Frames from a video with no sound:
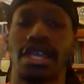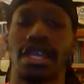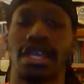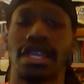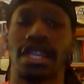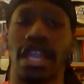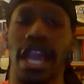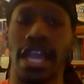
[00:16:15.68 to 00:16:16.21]

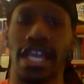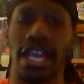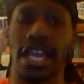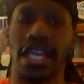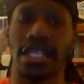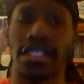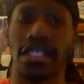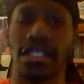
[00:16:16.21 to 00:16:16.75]
In that
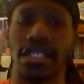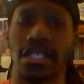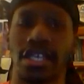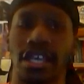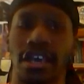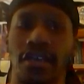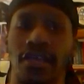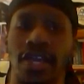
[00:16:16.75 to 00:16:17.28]
case,
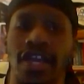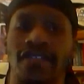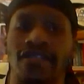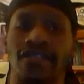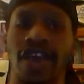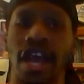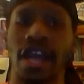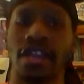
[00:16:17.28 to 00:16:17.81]
if we can
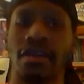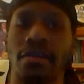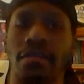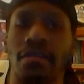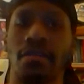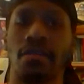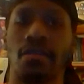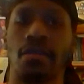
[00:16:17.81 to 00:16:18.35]
find
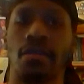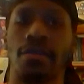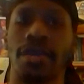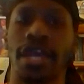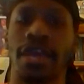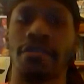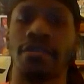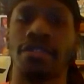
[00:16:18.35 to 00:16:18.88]
him, we'll
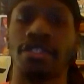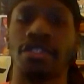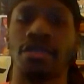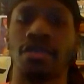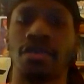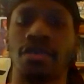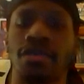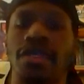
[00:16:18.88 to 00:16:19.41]
be able
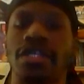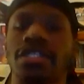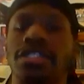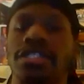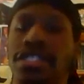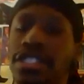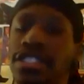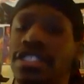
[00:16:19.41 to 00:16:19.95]
to...
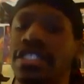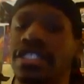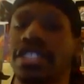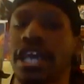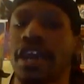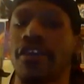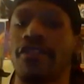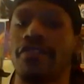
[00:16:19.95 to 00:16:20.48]
This is a
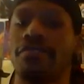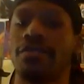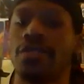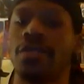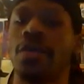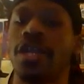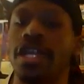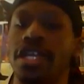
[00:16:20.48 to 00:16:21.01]
tale from
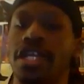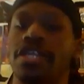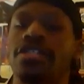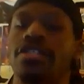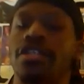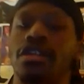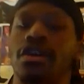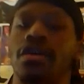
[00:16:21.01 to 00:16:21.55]
20
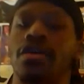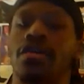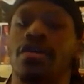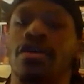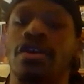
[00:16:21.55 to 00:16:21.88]
years ago.